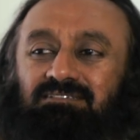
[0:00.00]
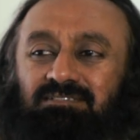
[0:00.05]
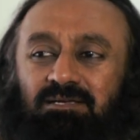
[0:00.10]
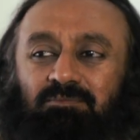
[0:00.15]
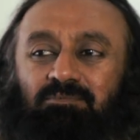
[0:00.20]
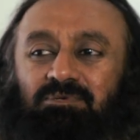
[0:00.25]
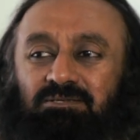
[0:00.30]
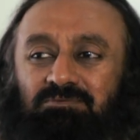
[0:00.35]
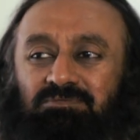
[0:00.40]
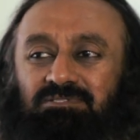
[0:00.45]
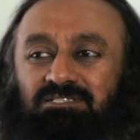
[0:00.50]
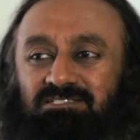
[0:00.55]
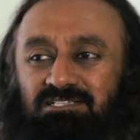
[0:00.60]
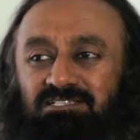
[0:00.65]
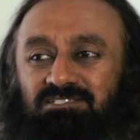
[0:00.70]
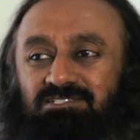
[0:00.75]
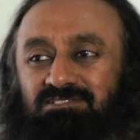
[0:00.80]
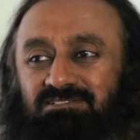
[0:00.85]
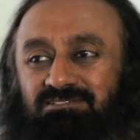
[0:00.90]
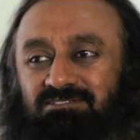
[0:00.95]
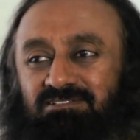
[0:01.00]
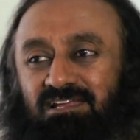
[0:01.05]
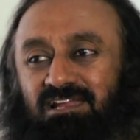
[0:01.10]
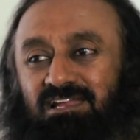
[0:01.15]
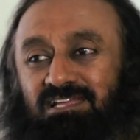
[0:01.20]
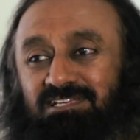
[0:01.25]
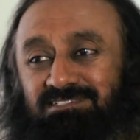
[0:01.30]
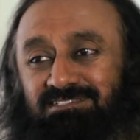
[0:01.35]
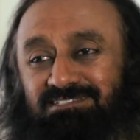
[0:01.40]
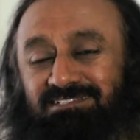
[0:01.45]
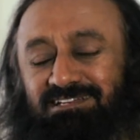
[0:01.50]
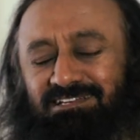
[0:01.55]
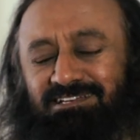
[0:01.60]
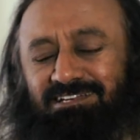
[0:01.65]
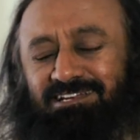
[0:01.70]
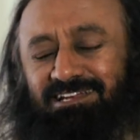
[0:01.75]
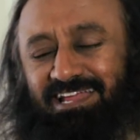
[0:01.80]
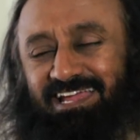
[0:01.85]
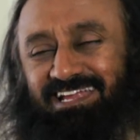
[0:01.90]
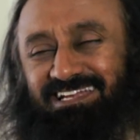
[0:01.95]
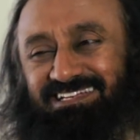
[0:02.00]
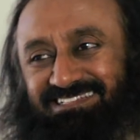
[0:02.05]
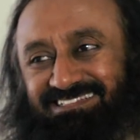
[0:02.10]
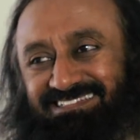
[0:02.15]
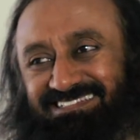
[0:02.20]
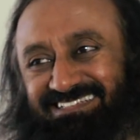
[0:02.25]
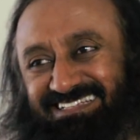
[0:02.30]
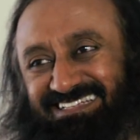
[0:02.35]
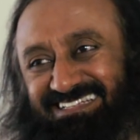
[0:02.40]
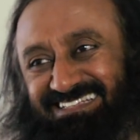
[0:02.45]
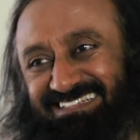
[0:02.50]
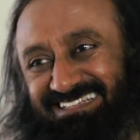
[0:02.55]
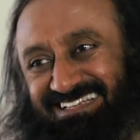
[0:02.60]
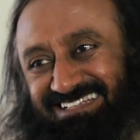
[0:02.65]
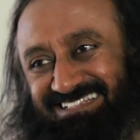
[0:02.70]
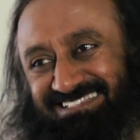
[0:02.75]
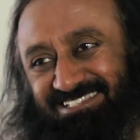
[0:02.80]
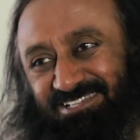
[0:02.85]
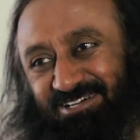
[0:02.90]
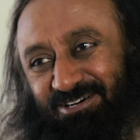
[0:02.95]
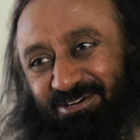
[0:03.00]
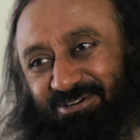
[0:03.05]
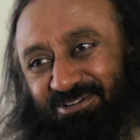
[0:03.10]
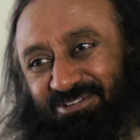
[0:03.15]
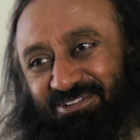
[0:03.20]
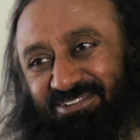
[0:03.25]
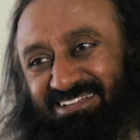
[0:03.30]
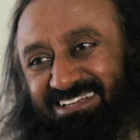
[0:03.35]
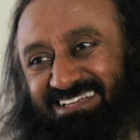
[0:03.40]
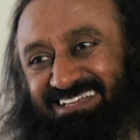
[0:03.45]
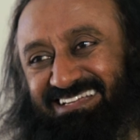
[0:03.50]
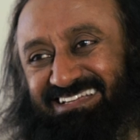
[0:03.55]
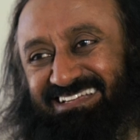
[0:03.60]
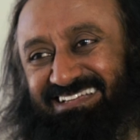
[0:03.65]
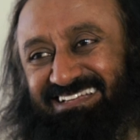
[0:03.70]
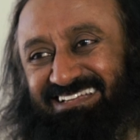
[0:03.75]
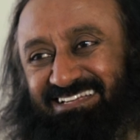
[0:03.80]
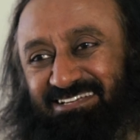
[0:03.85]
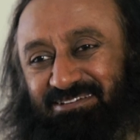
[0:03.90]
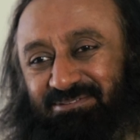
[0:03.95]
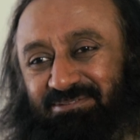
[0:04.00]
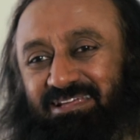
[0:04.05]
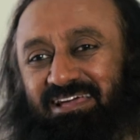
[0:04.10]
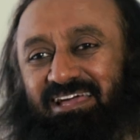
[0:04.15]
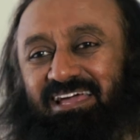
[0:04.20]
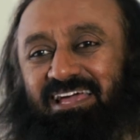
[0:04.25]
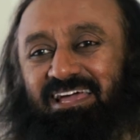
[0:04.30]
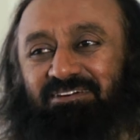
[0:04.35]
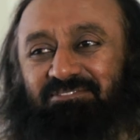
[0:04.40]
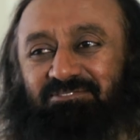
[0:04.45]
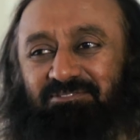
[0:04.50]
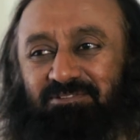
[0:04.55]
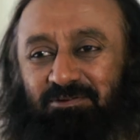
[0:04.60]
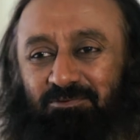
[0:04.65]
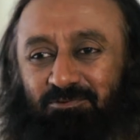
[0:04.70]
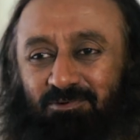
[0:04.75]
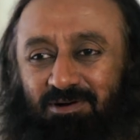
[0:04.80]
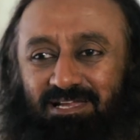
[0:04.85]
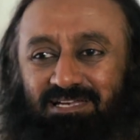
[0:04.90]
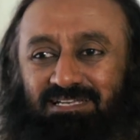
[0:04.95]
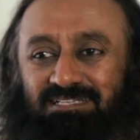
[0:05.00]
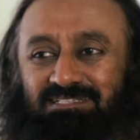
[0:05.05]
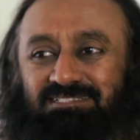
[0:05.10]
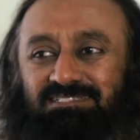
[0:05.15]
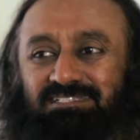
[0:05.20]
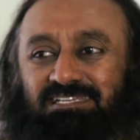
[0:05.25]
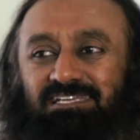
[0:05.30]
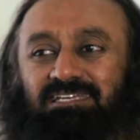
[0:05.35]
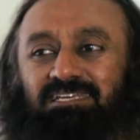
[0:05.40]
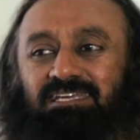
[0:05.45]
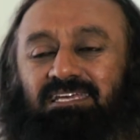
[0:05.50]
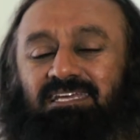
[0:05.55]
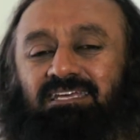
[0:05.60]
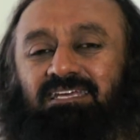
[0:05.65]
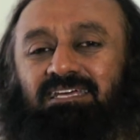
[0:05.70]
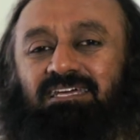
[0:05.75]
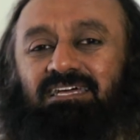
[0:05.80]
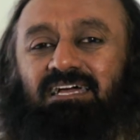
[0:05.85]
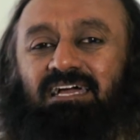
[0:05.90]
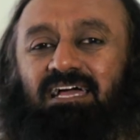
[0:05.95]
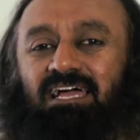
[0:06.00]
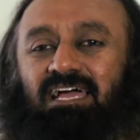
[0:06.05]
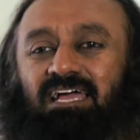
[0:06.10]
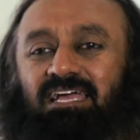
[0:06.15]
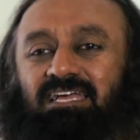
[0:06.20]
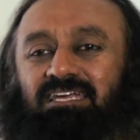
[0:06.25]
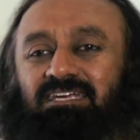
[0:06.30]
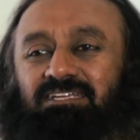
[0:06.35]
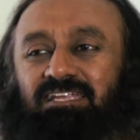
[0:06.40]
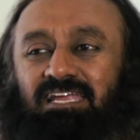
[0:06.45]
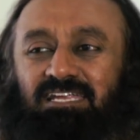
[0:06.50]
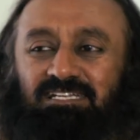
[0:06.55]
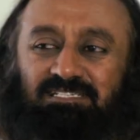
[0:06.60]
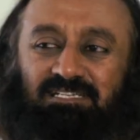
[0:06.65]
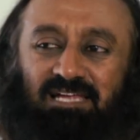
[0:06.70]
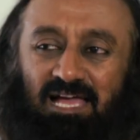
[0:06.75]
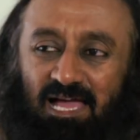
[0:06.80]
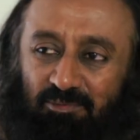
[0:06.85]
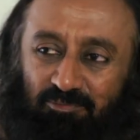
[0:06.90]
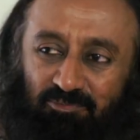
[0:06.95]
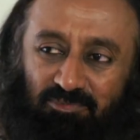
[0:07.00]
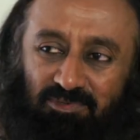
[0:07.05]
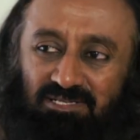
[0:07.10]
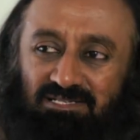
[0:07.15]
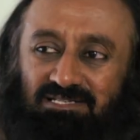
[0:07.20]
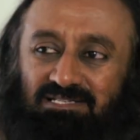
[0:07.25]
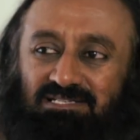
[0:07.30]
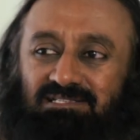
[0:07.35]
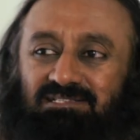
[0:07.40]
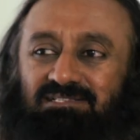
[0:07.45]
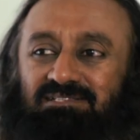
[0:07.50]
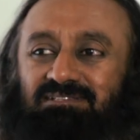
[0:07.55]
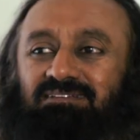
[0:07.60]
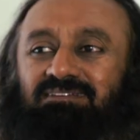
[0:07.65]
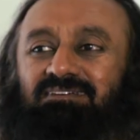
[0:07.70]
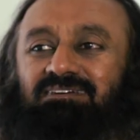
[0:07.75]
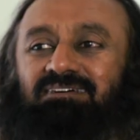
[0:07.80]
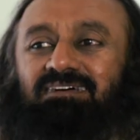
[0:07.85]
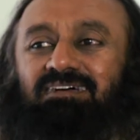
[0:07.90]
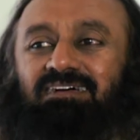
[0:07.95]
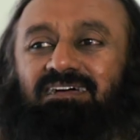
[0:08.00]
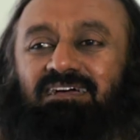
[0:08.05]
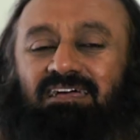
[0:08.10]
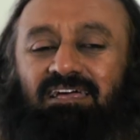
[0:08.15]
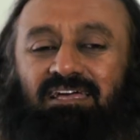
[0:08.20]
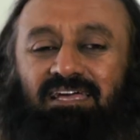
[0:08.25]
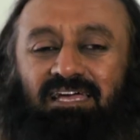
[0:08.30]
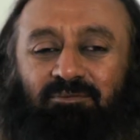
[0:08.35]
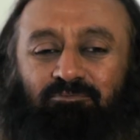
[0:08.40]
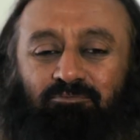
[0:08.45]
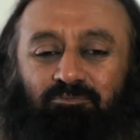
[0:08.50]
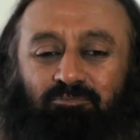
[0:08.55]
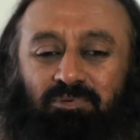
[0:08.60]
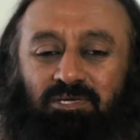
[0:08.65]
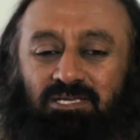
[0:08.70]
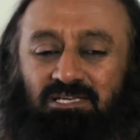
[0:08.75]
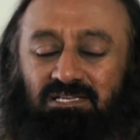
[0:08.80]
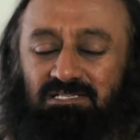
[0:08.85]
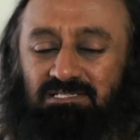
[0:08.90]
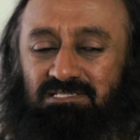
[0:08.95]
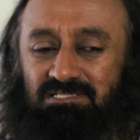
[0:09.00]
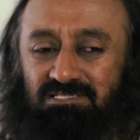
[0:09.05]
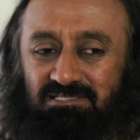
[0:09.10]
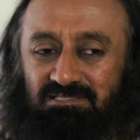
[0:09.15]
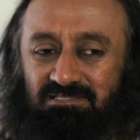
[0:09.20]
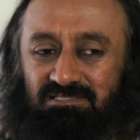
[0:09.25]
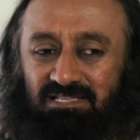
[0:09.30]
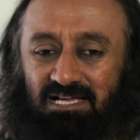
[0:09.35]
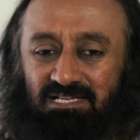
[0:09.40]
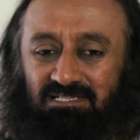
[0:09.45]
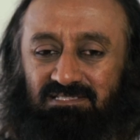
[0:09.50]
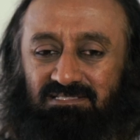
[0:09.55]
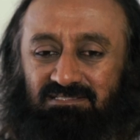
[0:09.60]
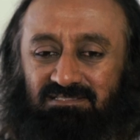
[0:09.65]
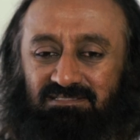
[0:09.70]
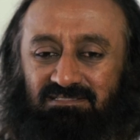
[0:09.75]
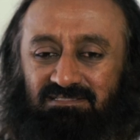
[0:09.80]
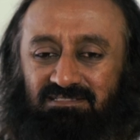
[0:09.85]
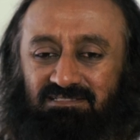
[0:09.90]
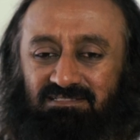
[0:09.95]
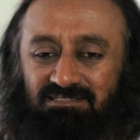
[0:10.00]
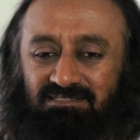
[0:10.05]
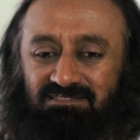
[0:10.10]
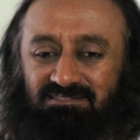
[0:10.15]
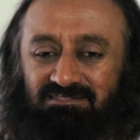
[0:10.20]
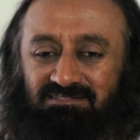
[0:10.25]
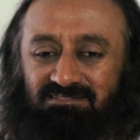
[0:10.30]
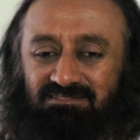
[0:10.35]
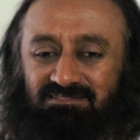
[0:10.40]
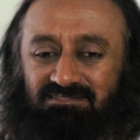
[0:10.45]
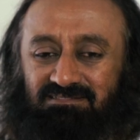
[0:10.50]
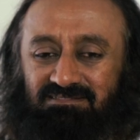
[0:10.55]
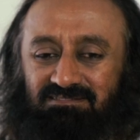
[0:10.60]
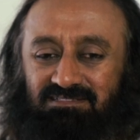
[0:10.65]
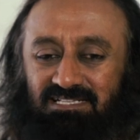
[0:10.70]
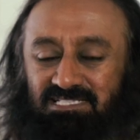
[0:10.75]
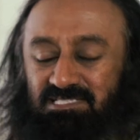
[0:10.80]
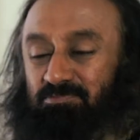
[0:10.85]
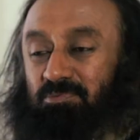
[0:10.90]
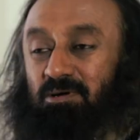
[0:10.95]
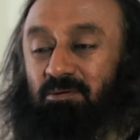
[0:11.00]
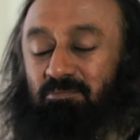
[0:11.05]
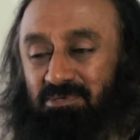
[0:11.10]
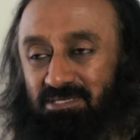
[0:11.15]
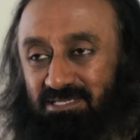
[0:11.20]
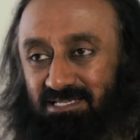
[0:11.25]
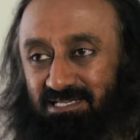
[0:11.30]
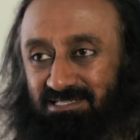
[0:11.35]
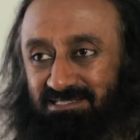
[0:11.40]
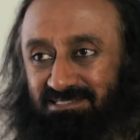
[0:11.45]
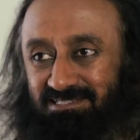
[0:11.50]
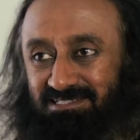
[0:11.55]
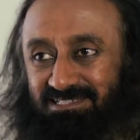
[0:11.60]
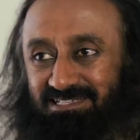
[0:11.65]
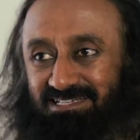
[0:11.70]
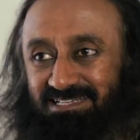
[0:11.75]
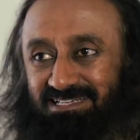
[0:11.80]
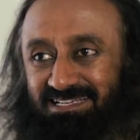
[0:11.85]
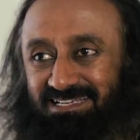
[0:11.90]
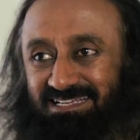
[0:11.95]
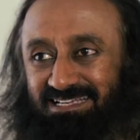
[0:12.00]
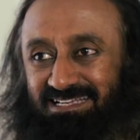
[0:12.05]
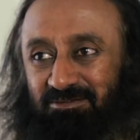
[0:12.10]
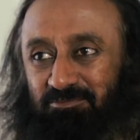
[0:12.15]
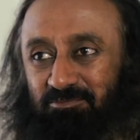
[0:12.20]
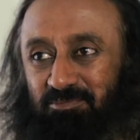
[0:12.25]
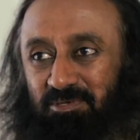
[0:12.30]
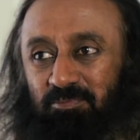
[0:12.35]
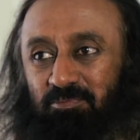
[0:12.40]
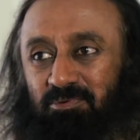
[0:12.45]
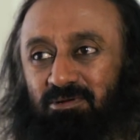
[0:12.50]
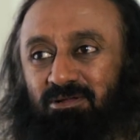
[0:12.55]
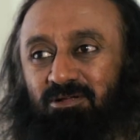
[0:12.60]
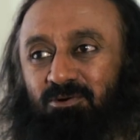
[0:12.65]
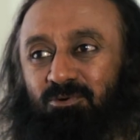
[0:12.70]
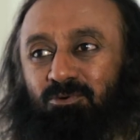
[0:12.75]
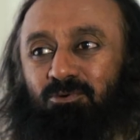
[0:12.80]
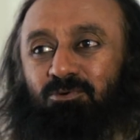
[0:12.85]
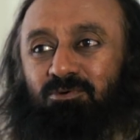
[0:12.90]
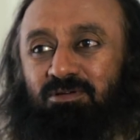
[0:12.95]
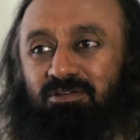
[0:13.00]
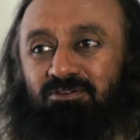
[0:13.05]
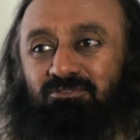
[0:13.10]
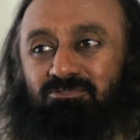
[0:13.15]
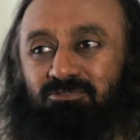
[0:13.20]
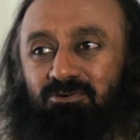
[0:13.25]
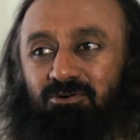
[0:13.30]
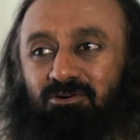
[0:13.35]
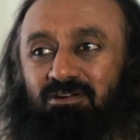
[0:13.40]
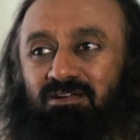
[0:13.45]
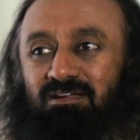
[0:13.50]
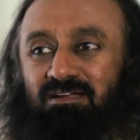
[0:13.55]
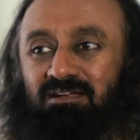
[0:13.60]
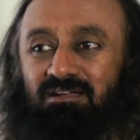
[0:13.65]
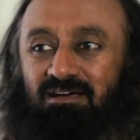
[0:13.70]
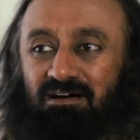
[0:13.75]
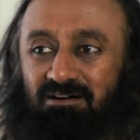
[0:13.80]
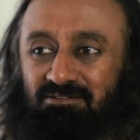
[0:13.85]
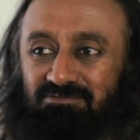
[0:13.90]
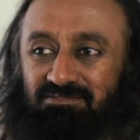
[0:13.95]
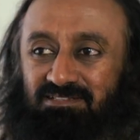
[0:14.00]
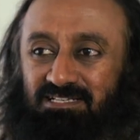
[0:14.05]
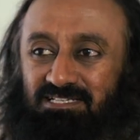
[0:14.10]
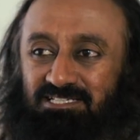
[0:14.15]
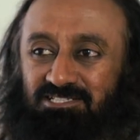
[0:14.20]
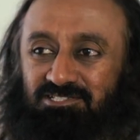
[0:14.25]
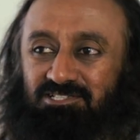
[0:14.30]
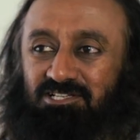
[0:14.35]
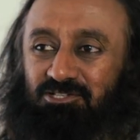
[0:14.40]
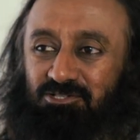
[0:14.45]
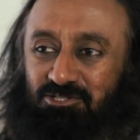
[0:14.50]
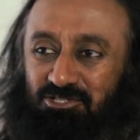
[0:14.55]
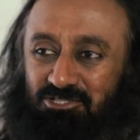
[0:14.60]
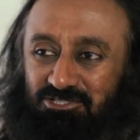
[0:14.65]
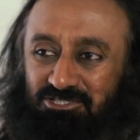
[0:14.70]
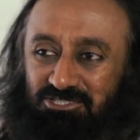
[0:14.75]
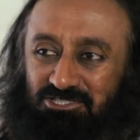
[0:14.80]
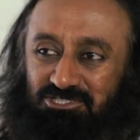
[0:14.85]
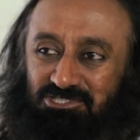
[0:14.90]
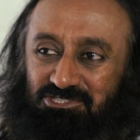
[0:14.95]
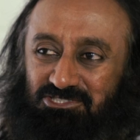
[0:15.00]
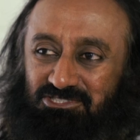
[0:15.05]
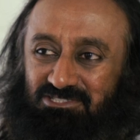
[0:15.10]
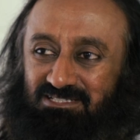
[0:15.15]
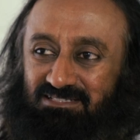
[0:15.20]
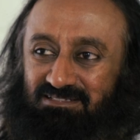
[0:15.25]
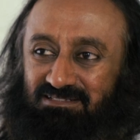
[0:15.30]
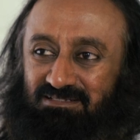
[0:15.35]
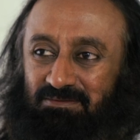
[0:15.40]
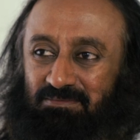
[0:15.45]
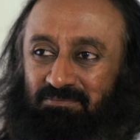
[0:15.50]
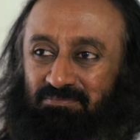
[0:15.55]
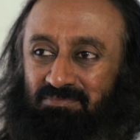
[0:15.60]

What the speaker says: Sometimes they just realize it a little late. That's all. So everyone is seeking a greater happiness, a peace that's permanent. People are looking for a love that is unconditional.